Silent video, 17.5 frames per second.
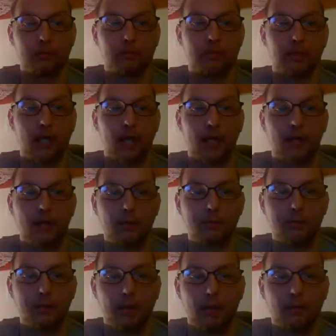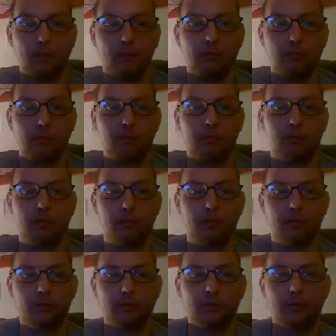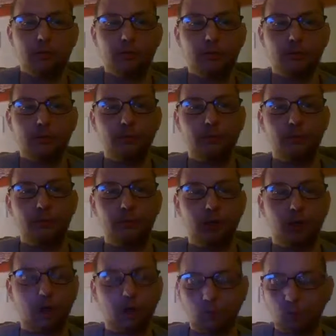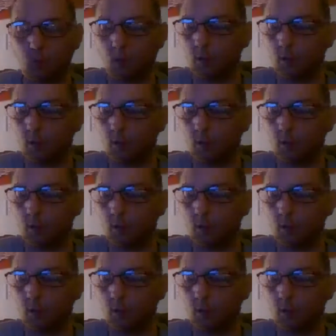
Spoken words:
it's tied up now, 2-2 or